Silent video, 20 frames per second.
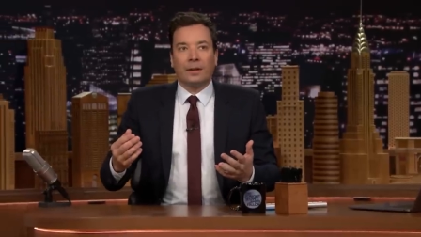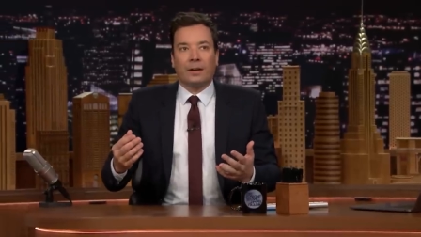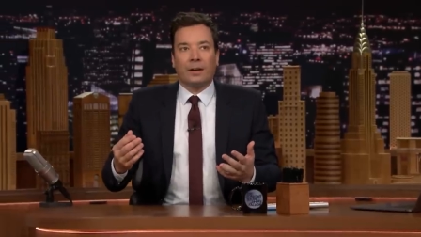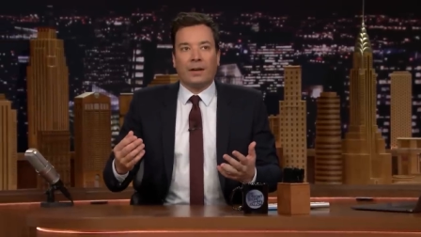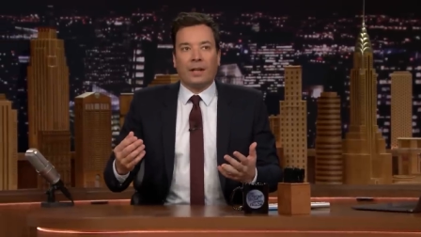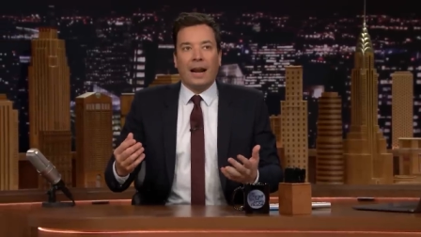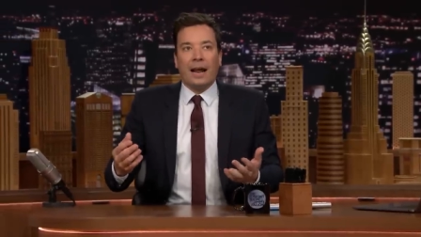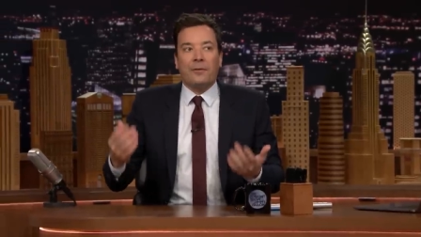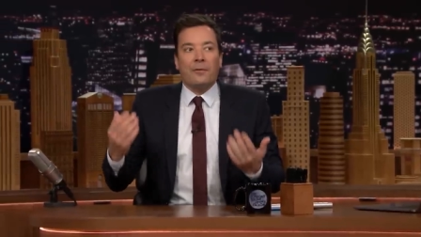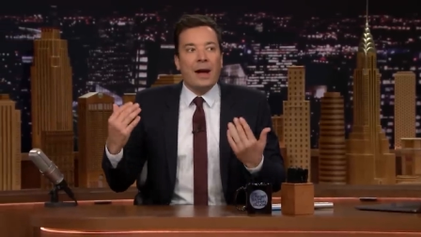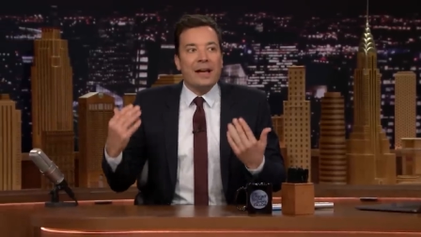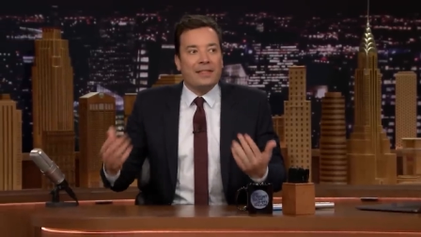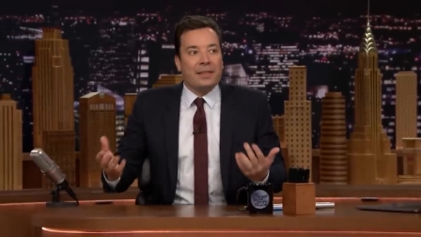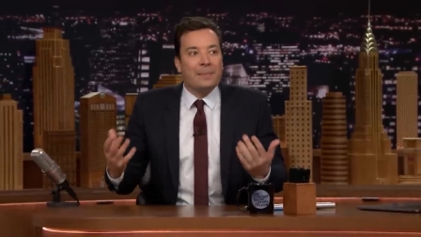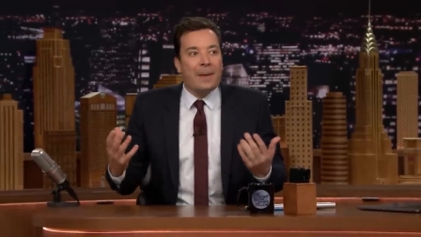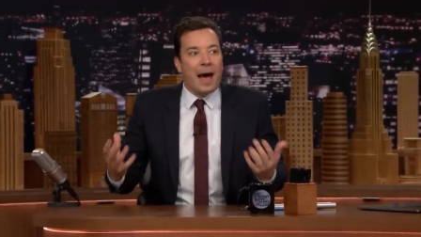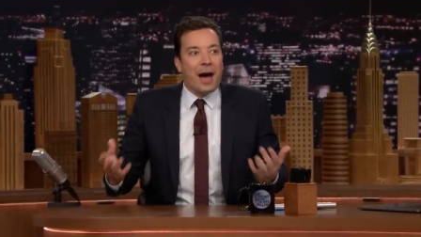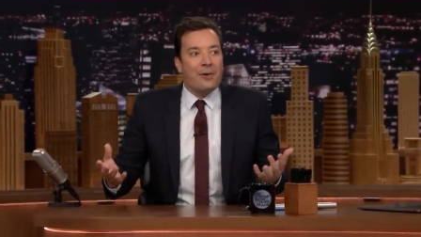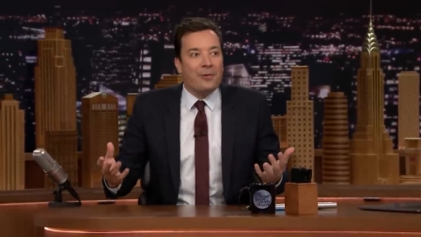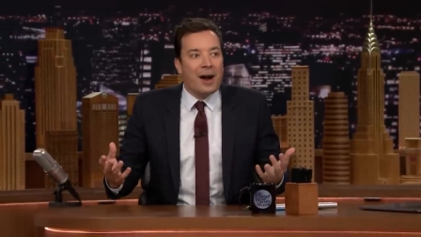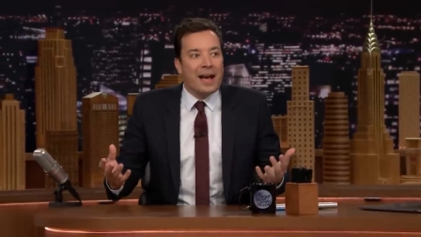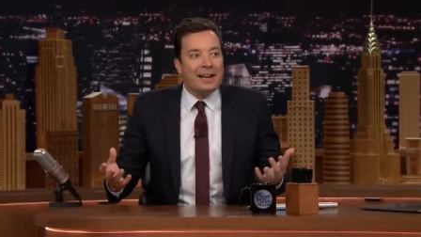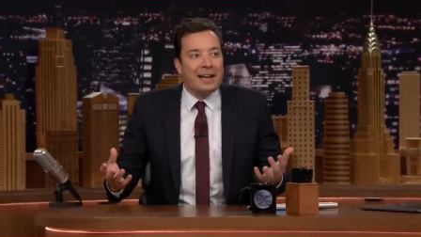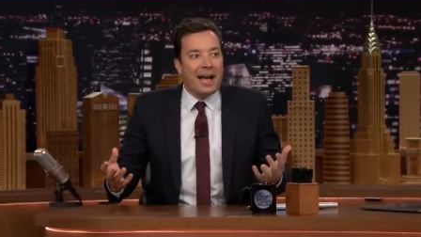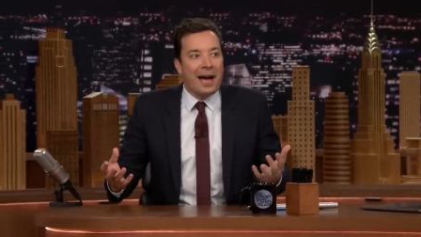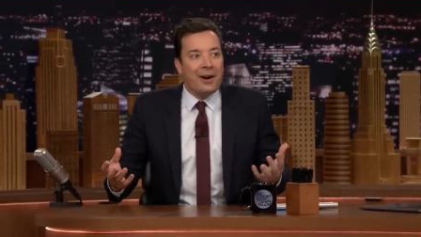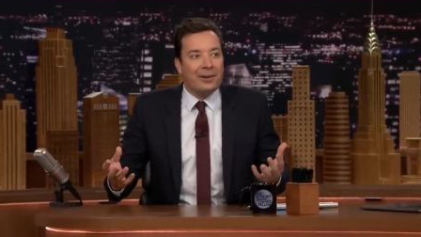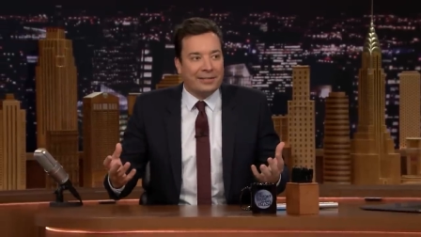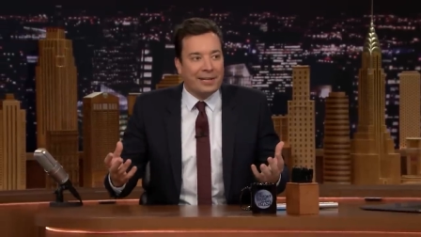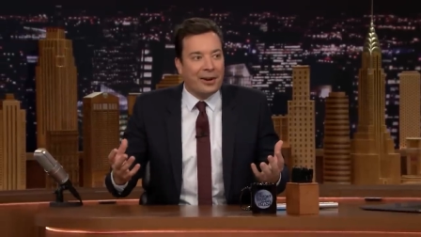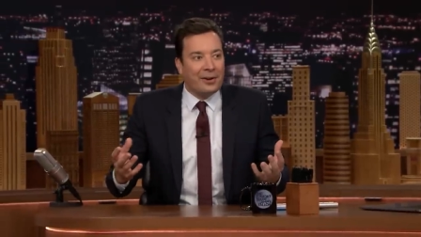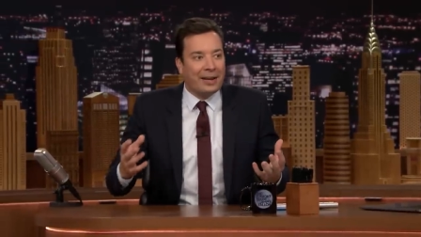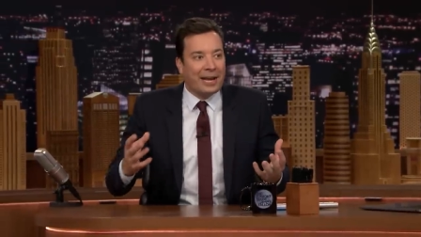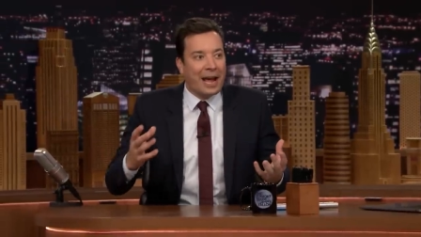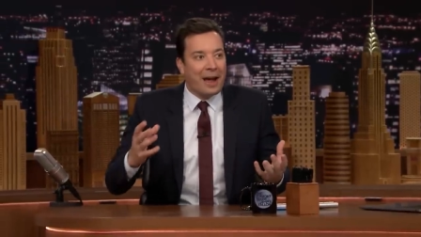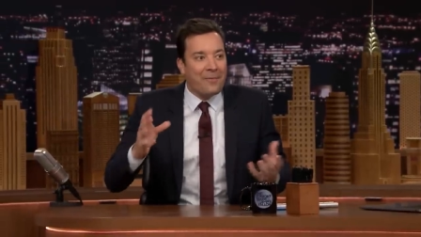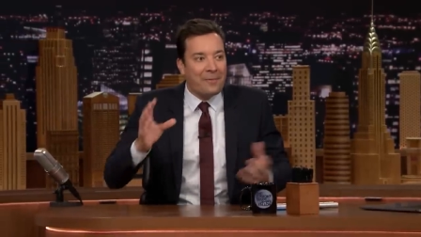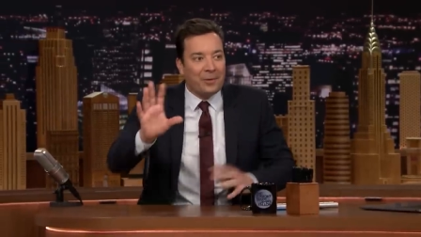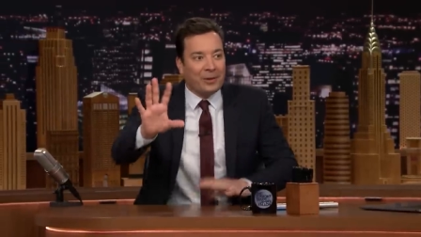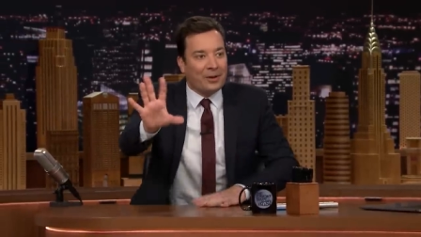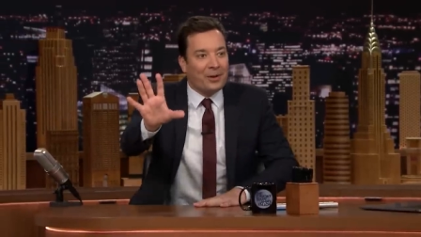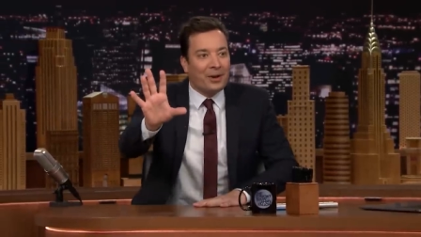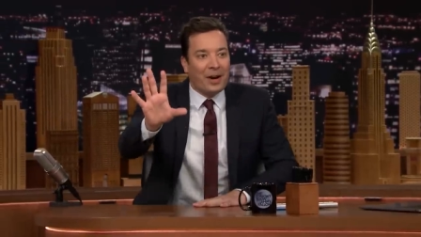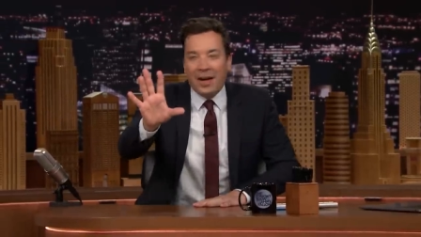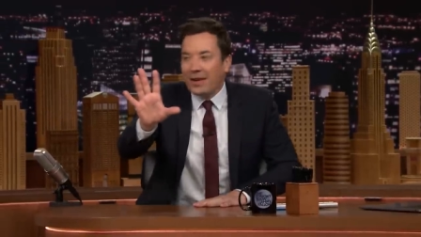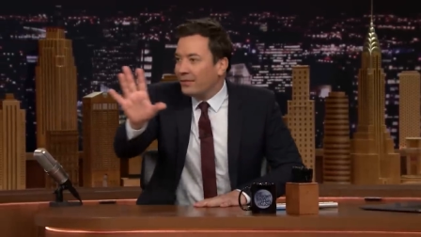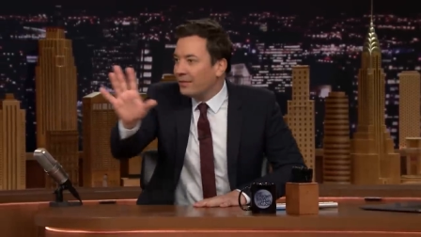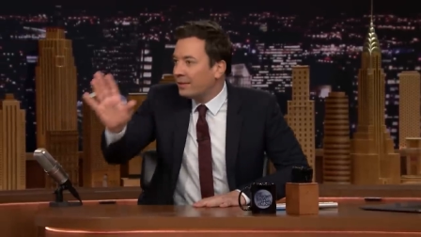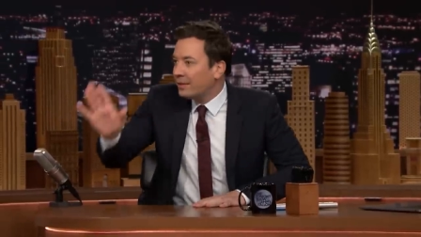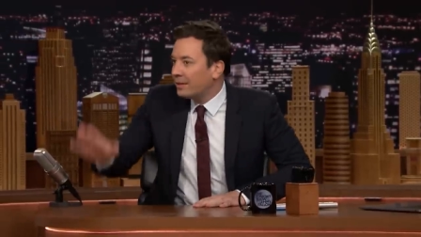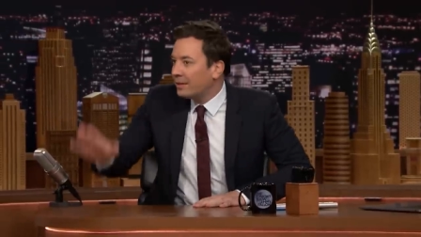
Can I write them out right now? Is that okay with you guys?